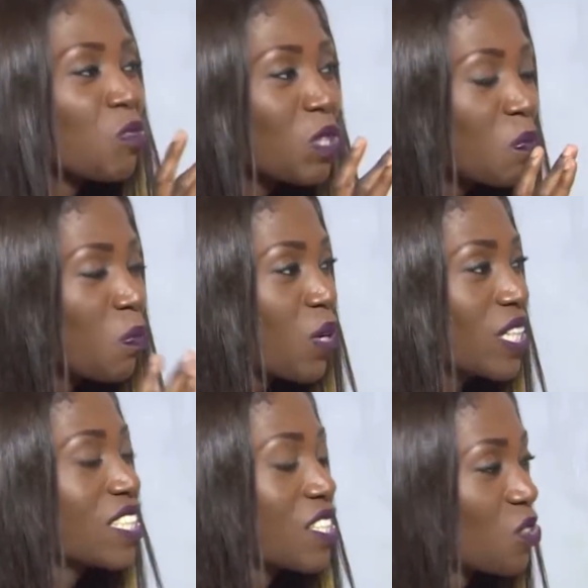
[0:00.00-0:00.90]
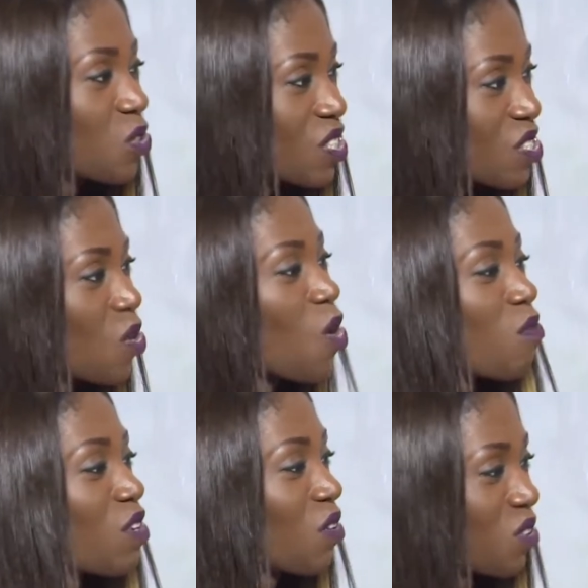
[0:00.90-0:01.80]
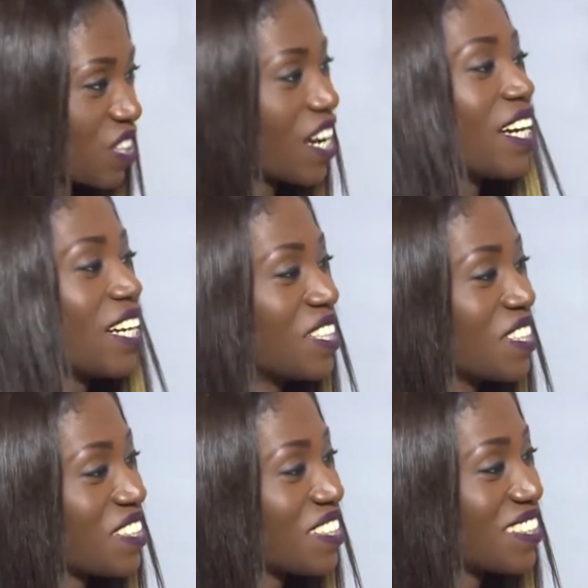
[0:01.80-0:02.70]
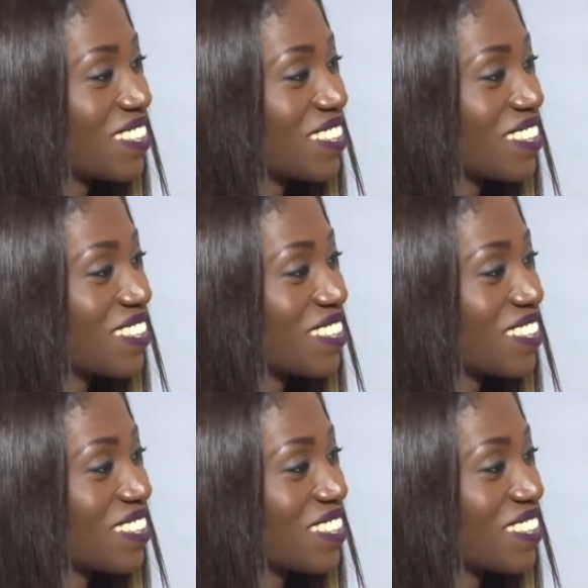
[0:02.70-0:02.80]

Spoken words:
what point did you discover your talent?